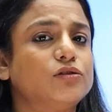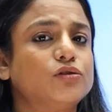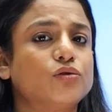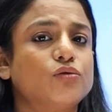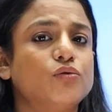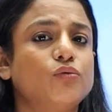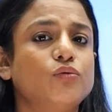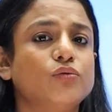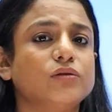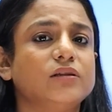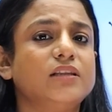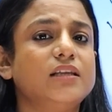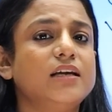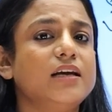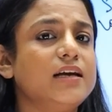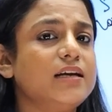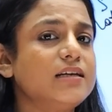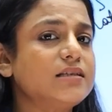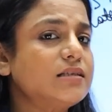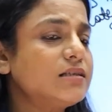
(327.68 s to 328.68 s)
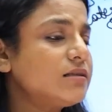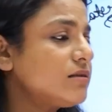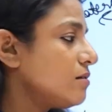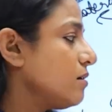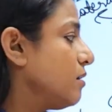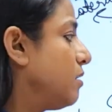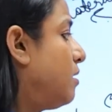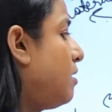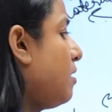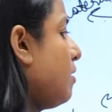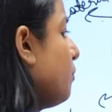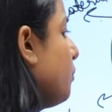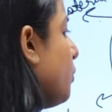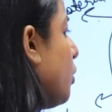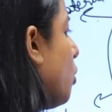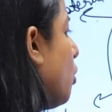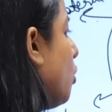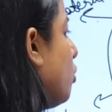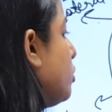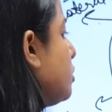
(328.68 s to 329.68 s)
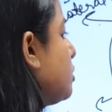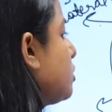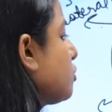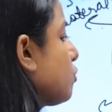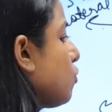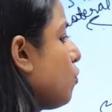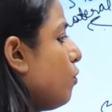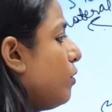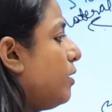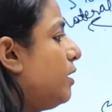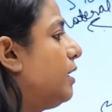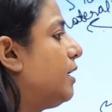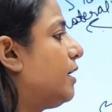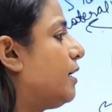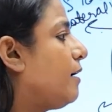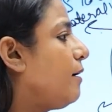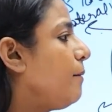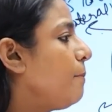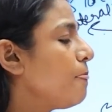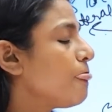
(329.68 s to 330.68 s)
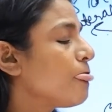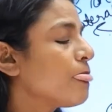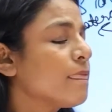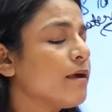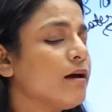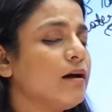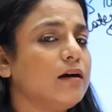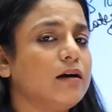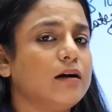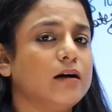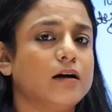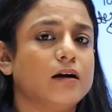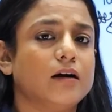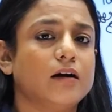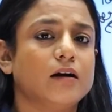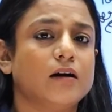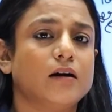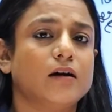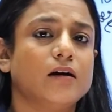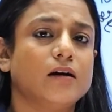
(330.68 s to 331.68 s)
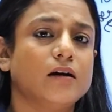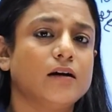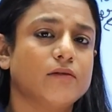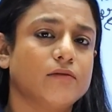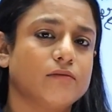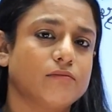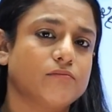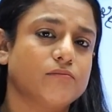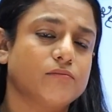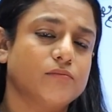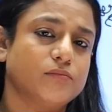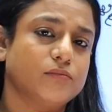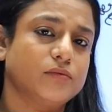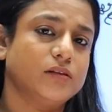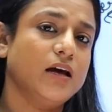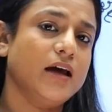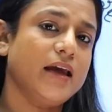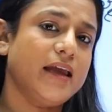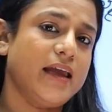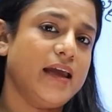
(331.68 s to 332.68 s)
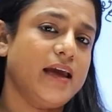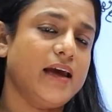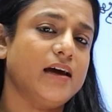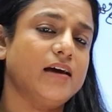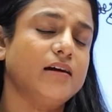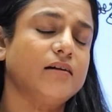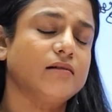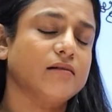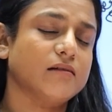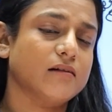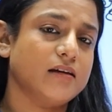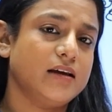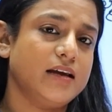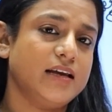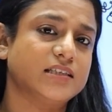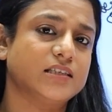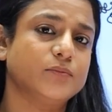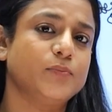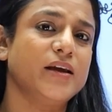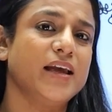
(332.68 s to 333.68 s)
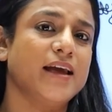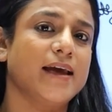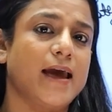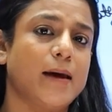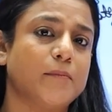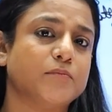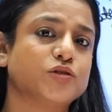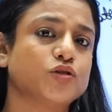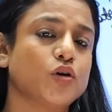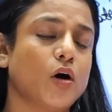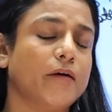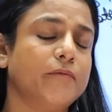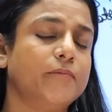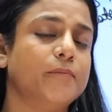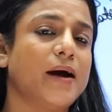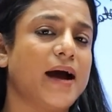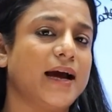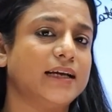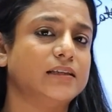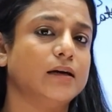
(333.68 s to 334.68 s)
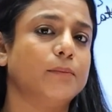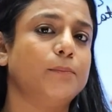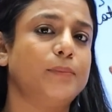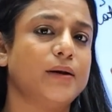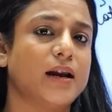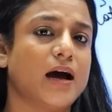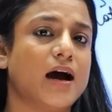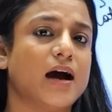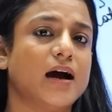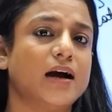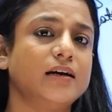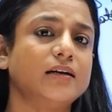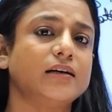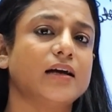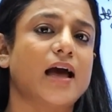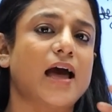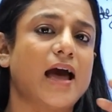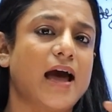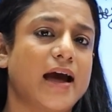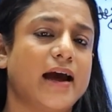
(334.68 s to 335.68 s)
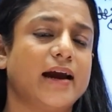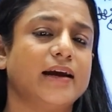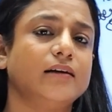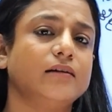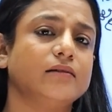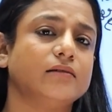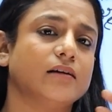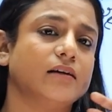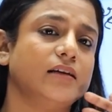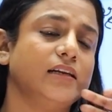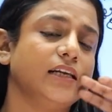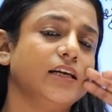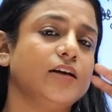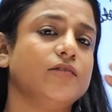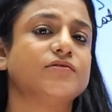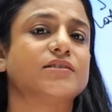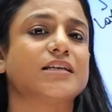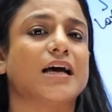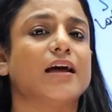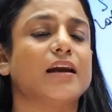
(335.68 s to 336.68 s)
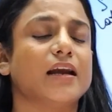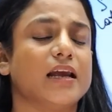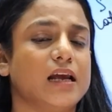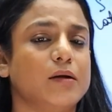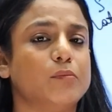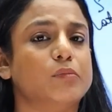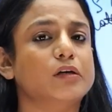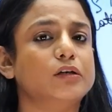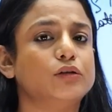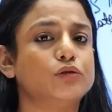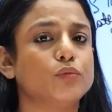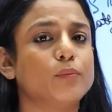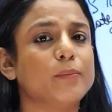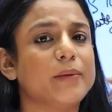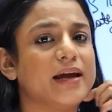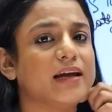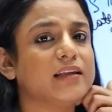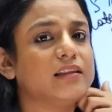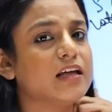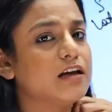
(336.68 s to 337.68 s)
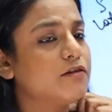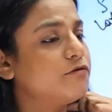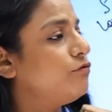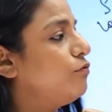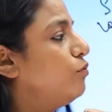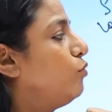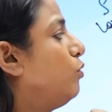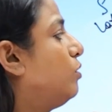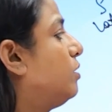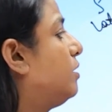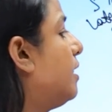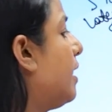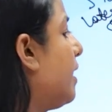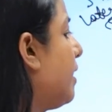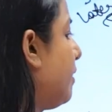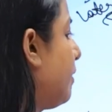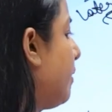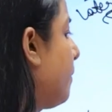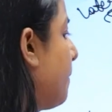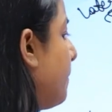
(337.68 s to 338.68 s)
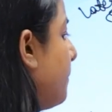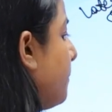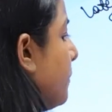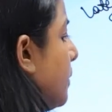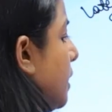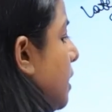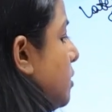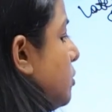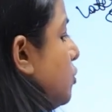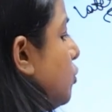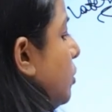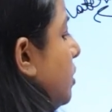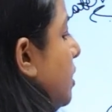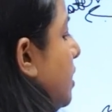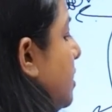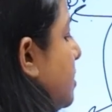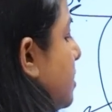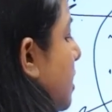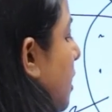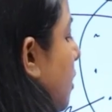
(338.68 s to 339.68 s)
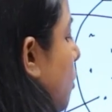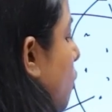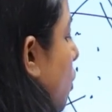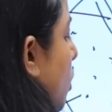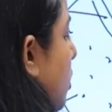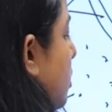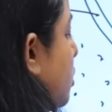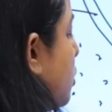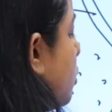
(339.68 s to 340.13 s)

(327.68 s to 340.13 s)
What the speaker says: through these pores only the air is being absorbed by the plant and the leaves are able to make their food then. So these are called